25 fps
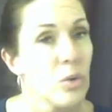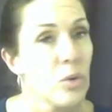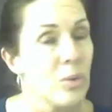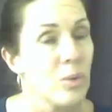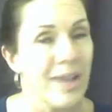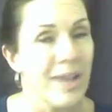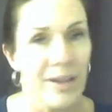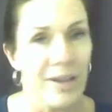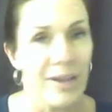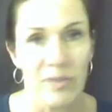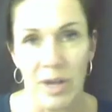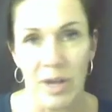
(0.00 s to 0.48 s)
We
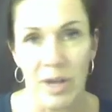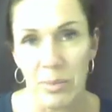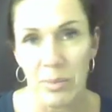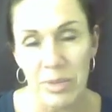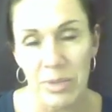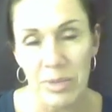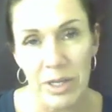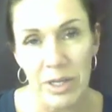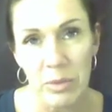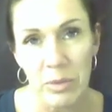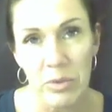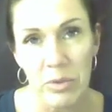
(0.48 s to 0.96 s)
have not
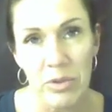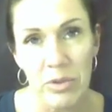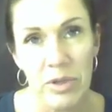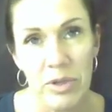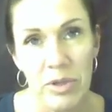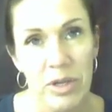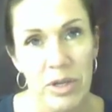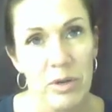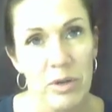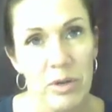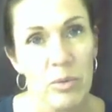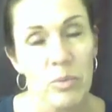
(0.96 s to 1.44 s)
played with
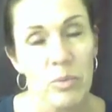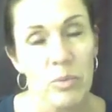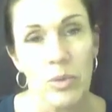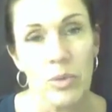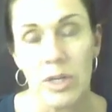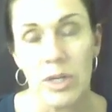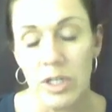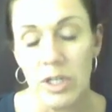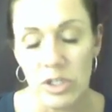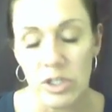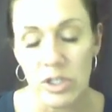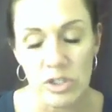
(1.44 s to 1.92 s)
it.
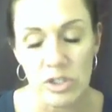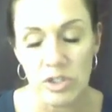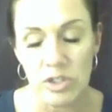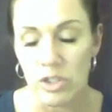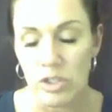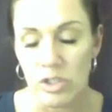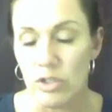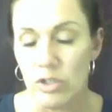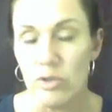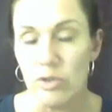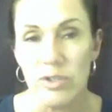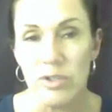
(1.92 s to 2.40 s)
It's a
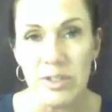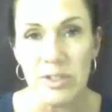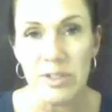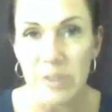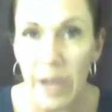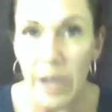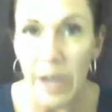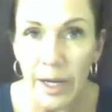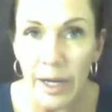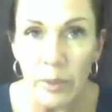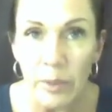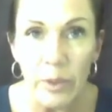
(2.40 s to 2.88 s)
new
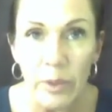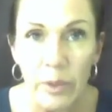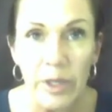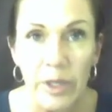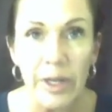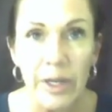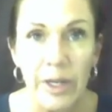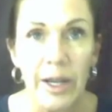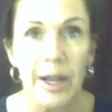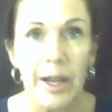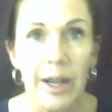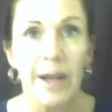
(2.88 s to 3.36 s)
design we're going
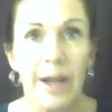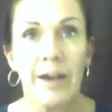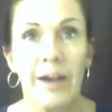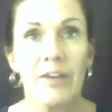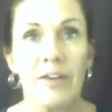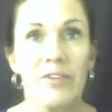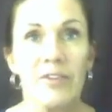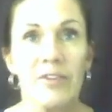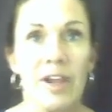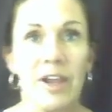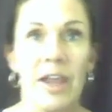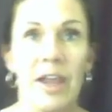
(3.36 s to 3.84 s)
to
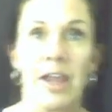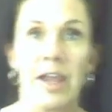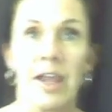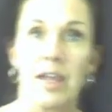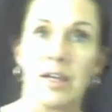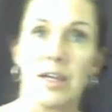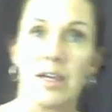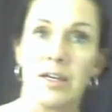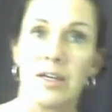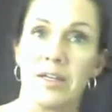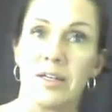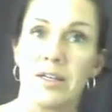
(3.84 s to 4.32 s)
have,
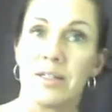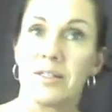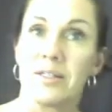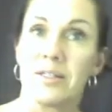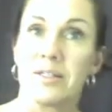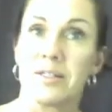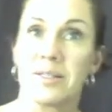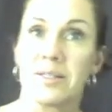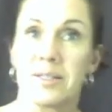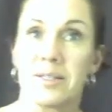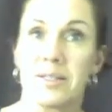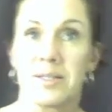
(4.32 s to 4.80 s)
and